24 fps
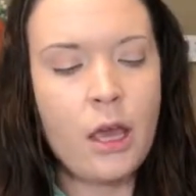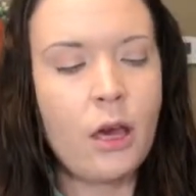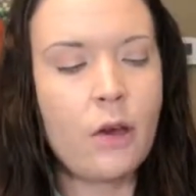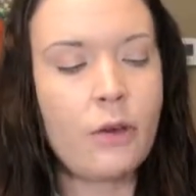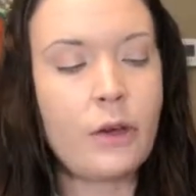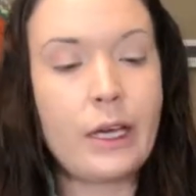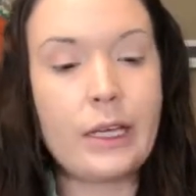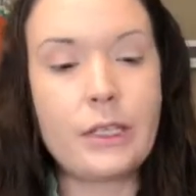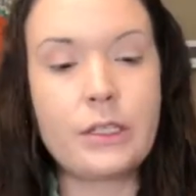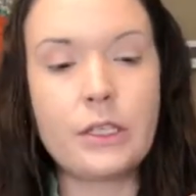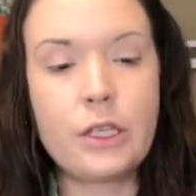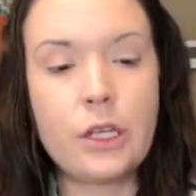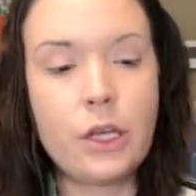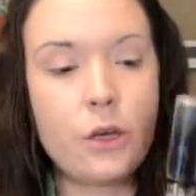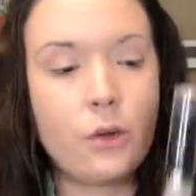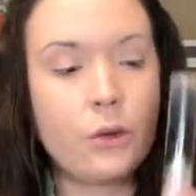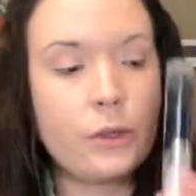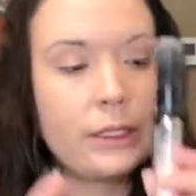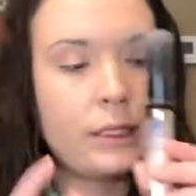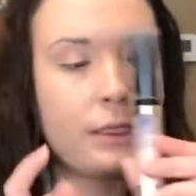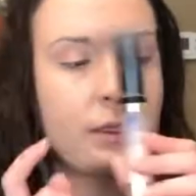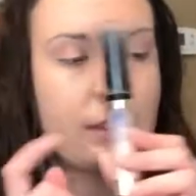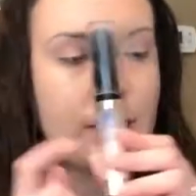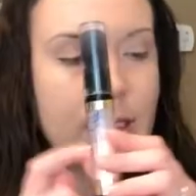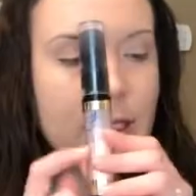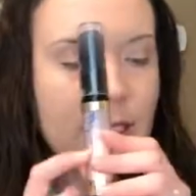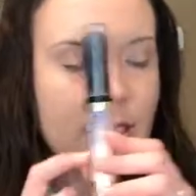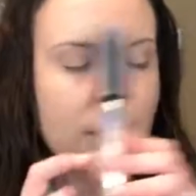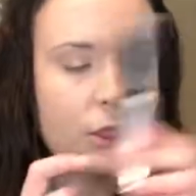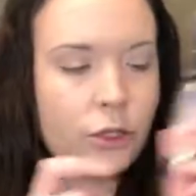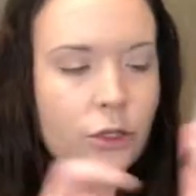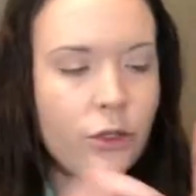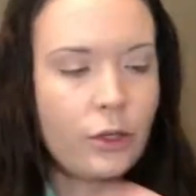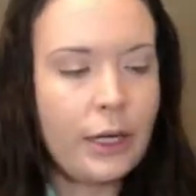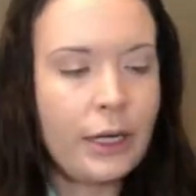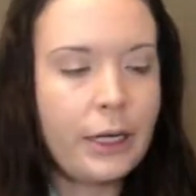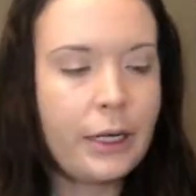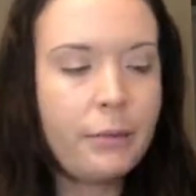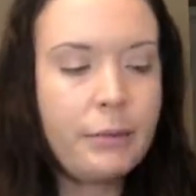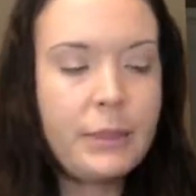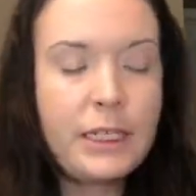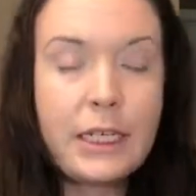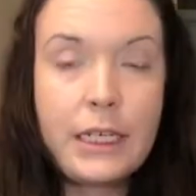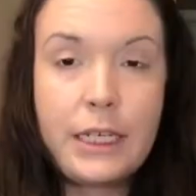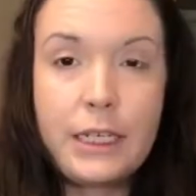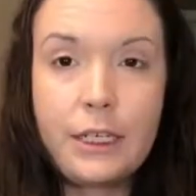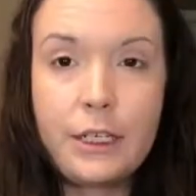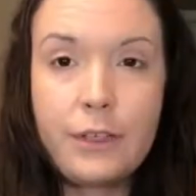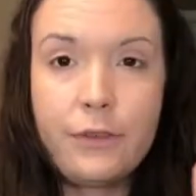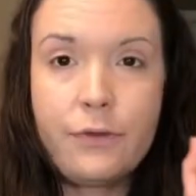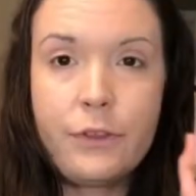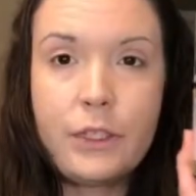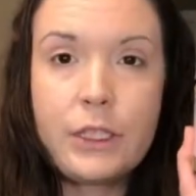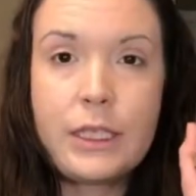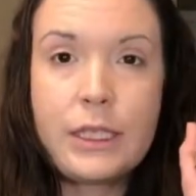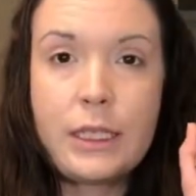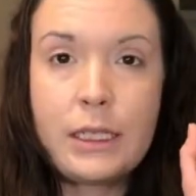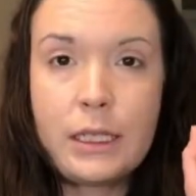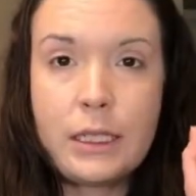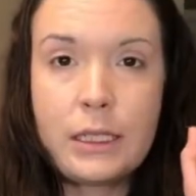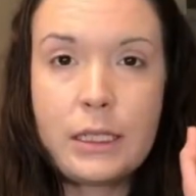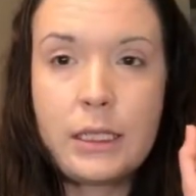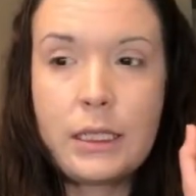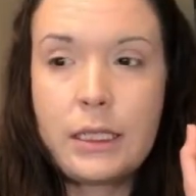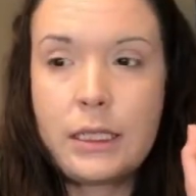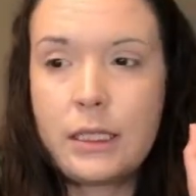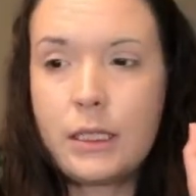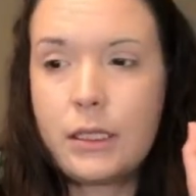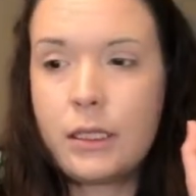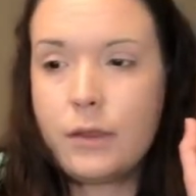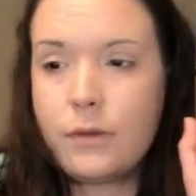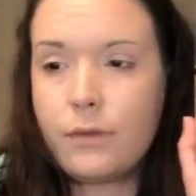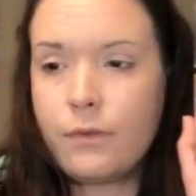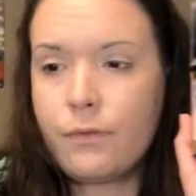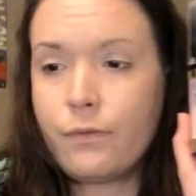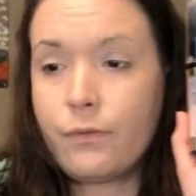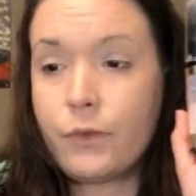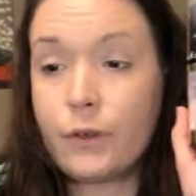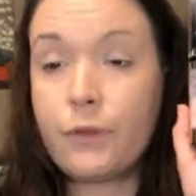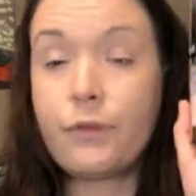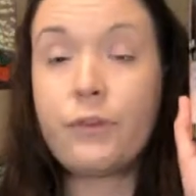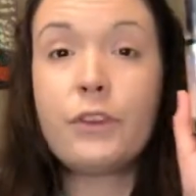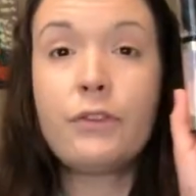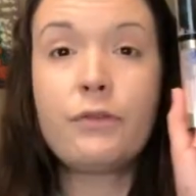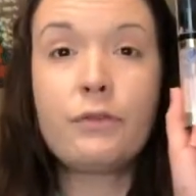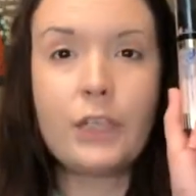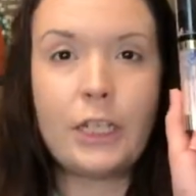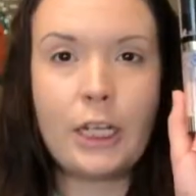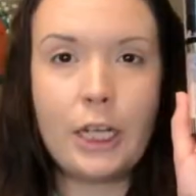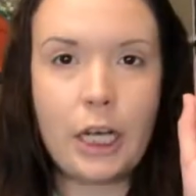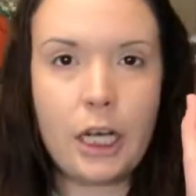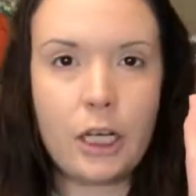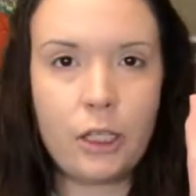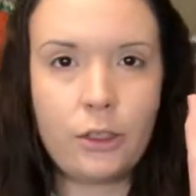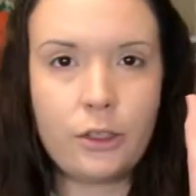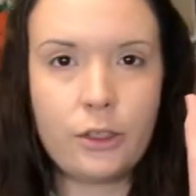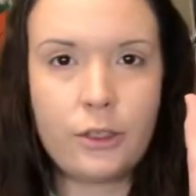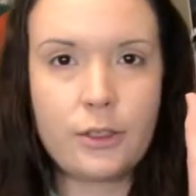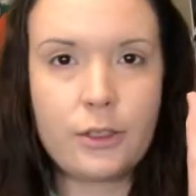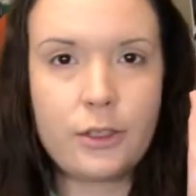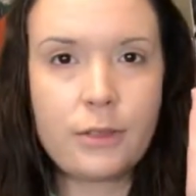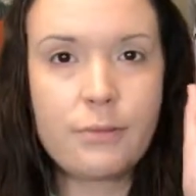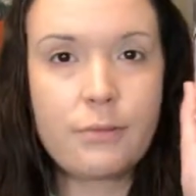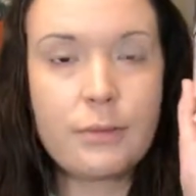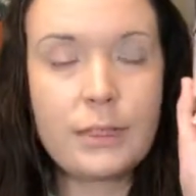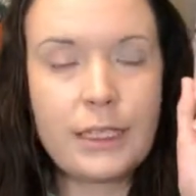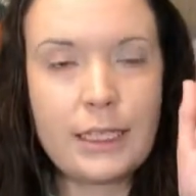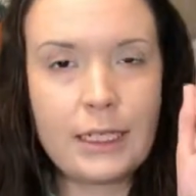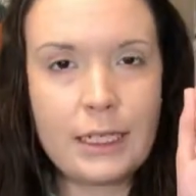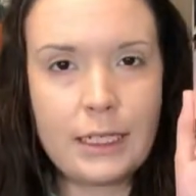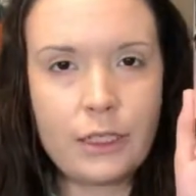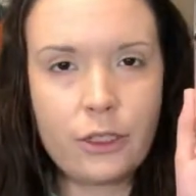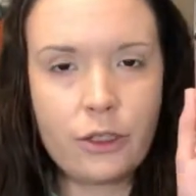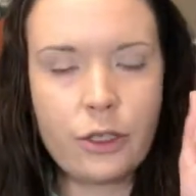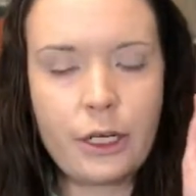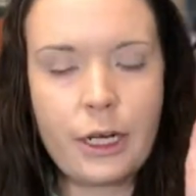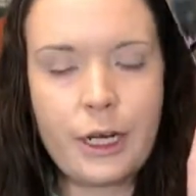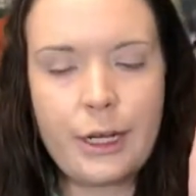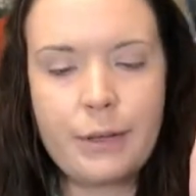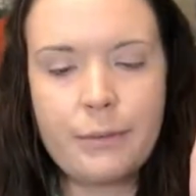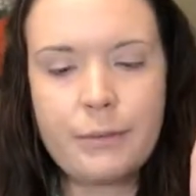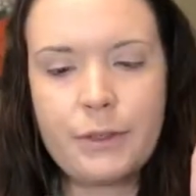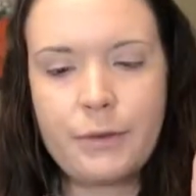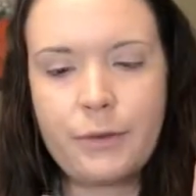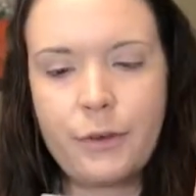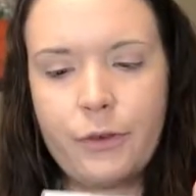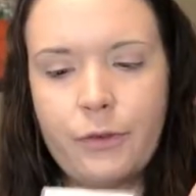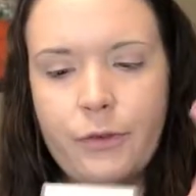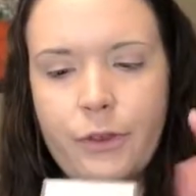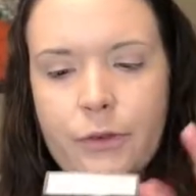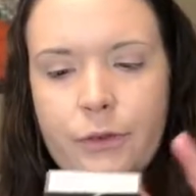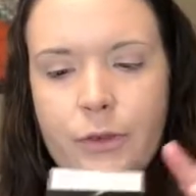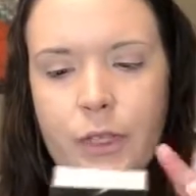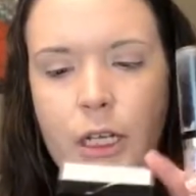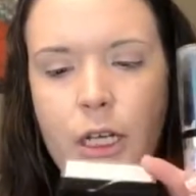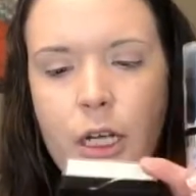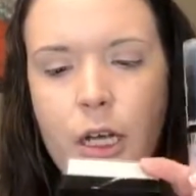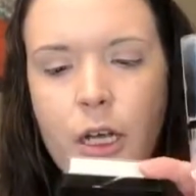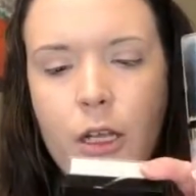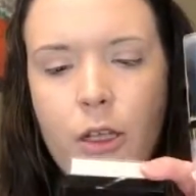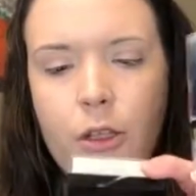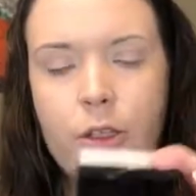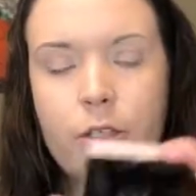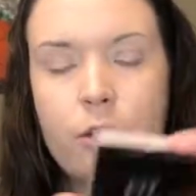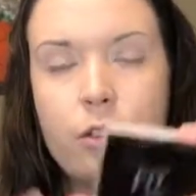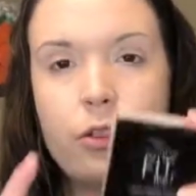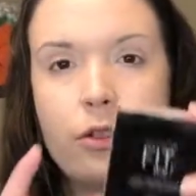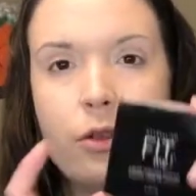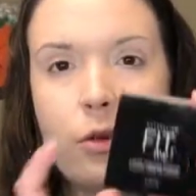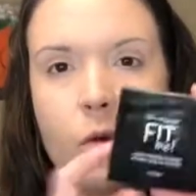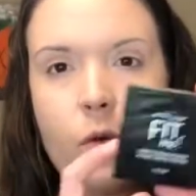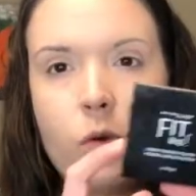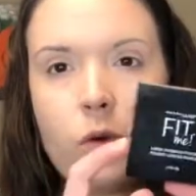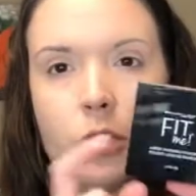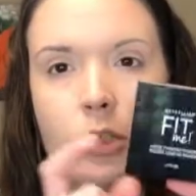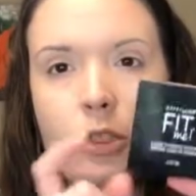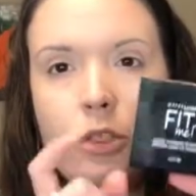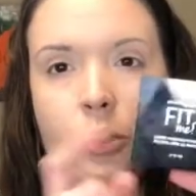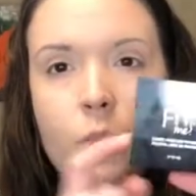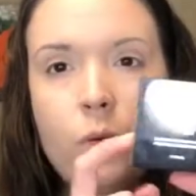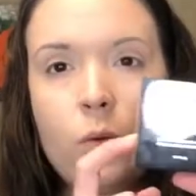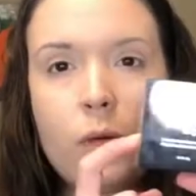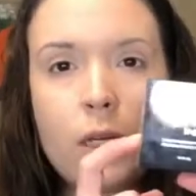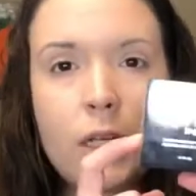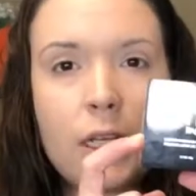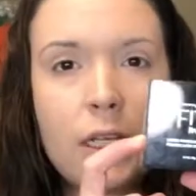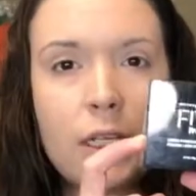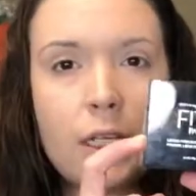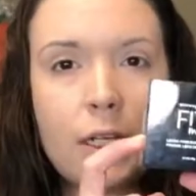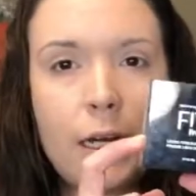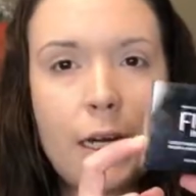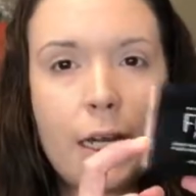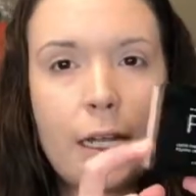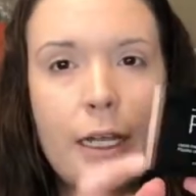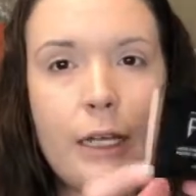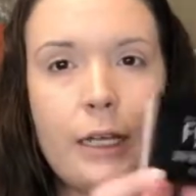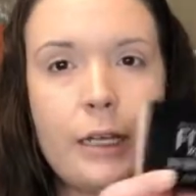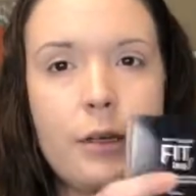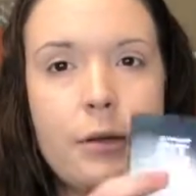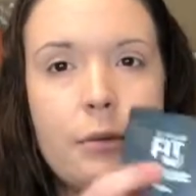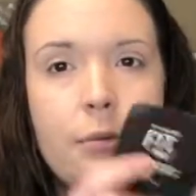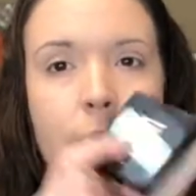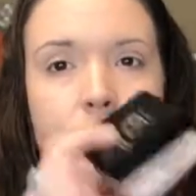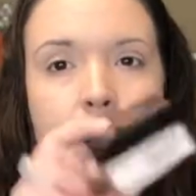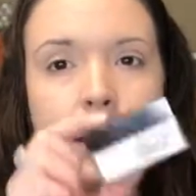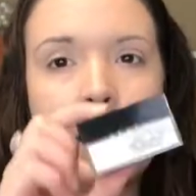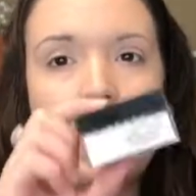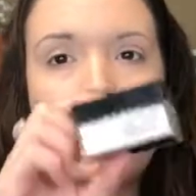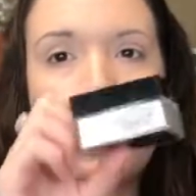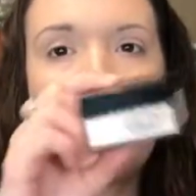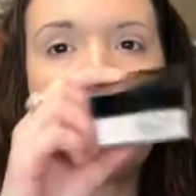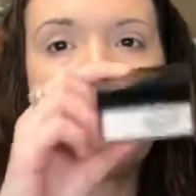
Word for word: Okay, so six grams here for six for $50 six grams for $50 or 20 grams